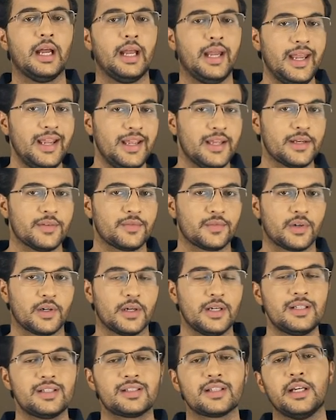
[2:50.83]
A
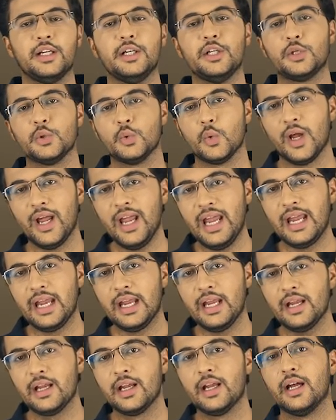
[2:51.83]
inverse into
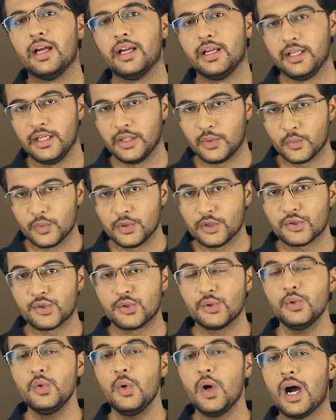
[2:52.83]
A equals
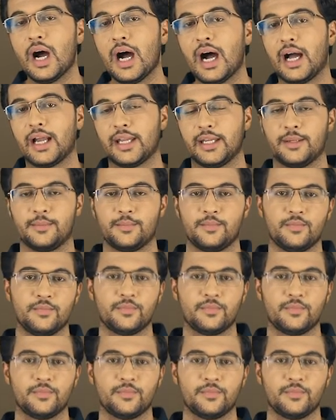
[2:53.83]
to I.